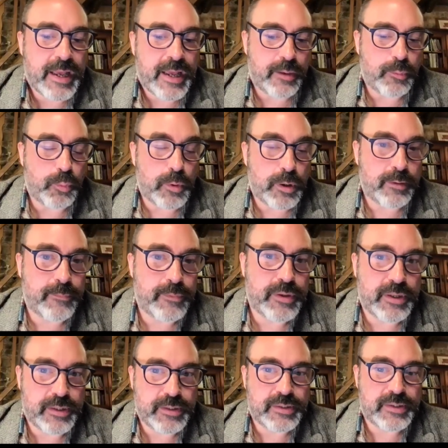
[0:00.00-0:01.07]
And one of
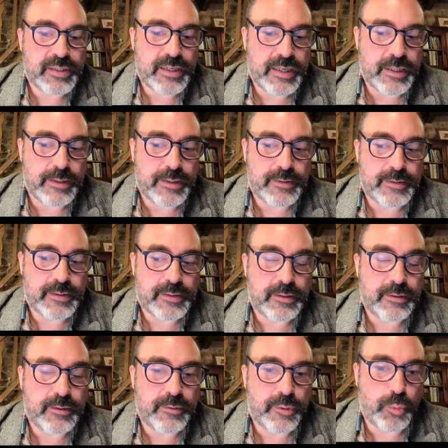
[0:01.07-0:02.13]
these is
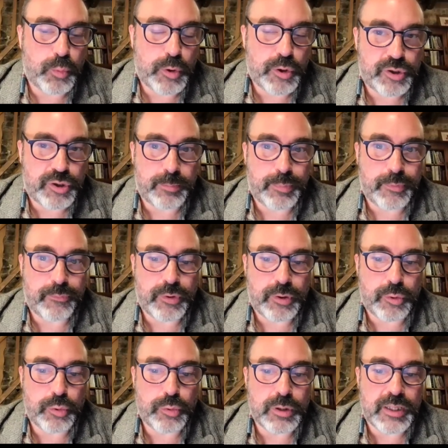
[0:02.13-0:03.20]
the worship of the
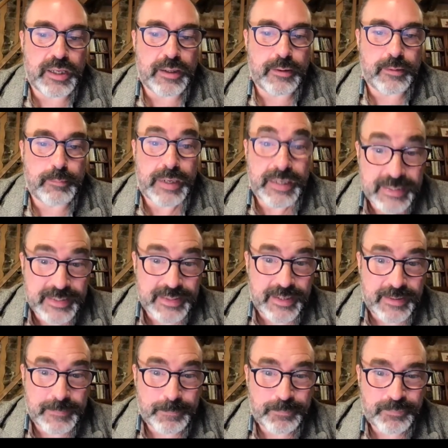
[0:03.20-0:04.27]
Kula
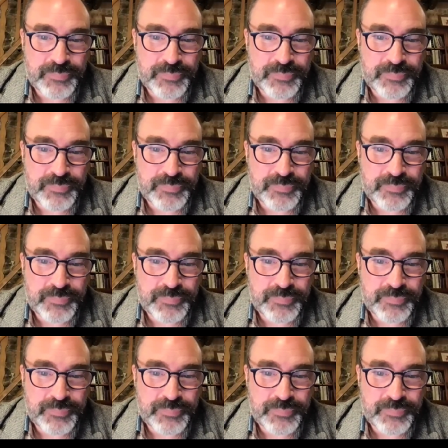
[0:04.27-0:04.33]
mandala.